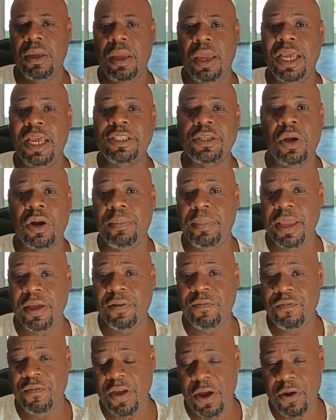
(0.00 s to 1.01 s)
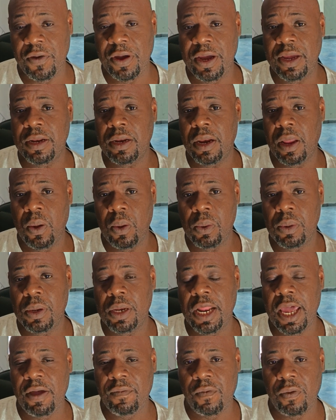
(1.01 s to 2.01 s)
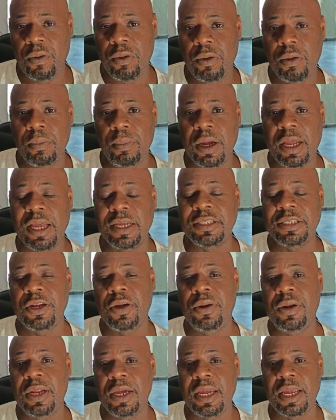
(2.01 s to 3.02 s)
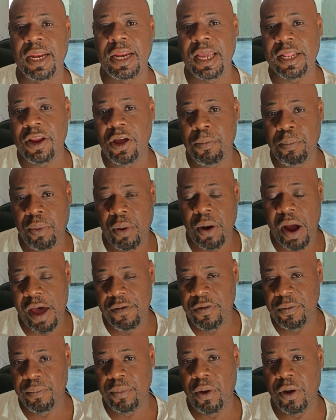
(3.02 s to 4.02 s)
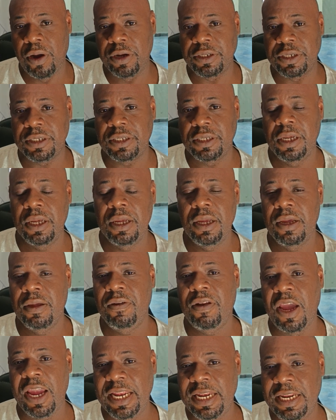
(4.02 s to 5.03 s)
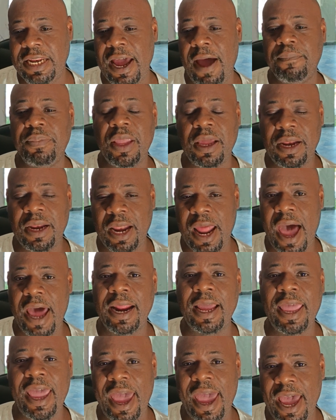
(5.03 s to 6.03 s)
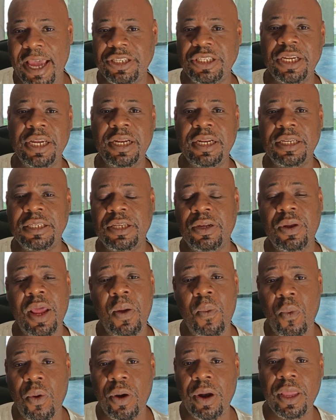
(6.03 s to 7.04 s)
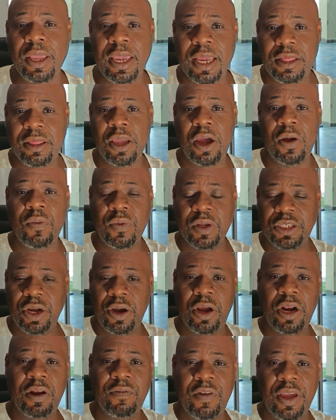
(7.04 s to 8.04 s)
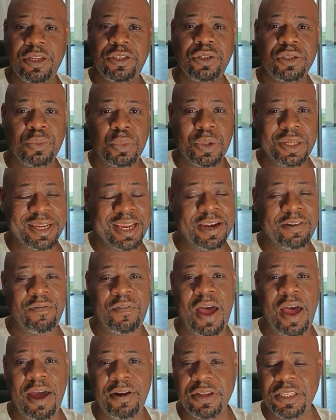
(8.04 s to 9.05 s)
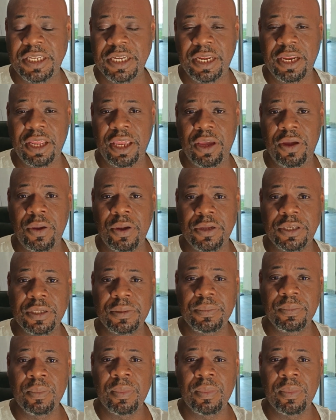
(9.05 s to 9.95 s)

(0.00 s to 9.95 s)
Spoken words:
It's going to be a very low level because they're looking at their profit margins. They dumped a lot of cash in, and so they want to get their return of interest within 5 to 10 years.